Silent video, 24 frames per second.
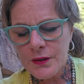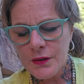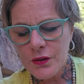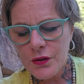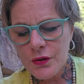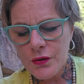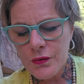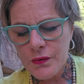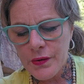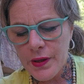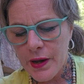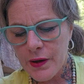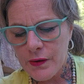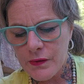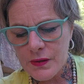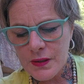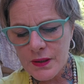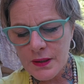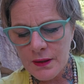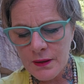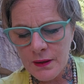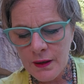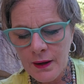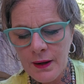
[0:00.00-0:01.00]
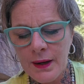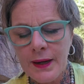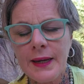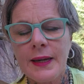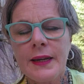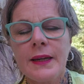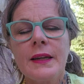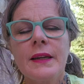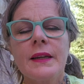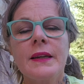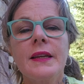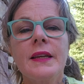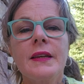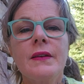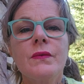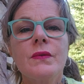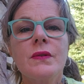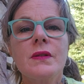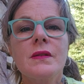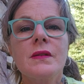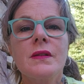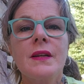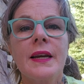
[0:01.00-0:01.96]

to 2009, and he was